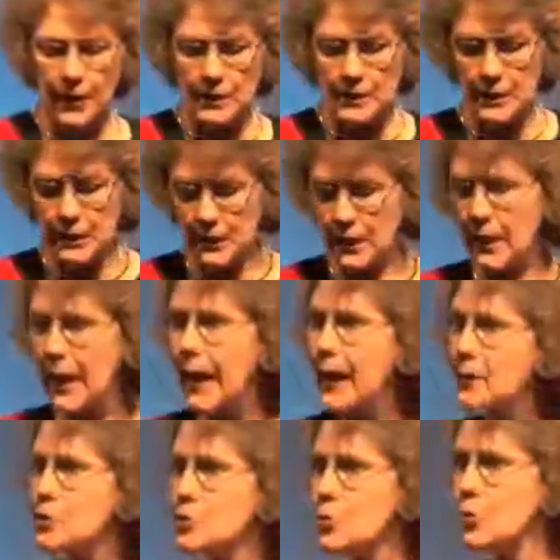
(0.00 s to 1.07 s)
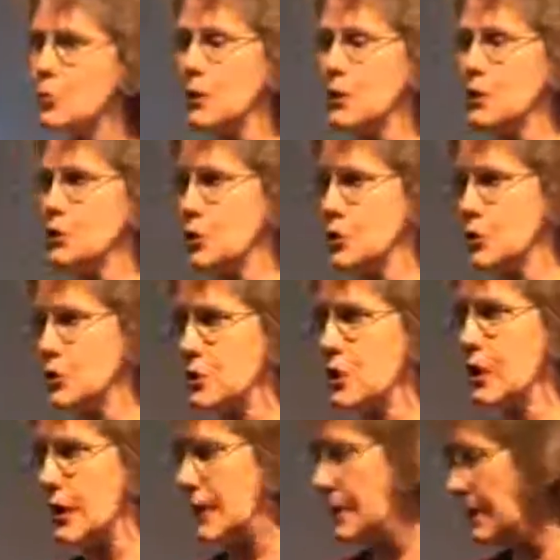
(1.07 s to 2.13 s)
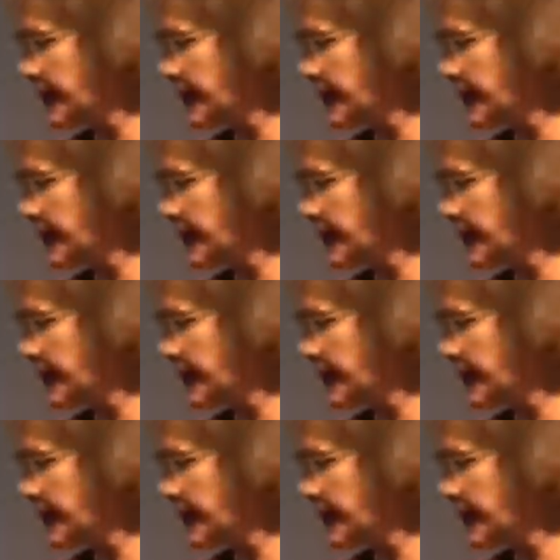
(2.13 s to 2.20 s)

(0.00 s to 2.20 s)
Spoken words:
they did an actual research study.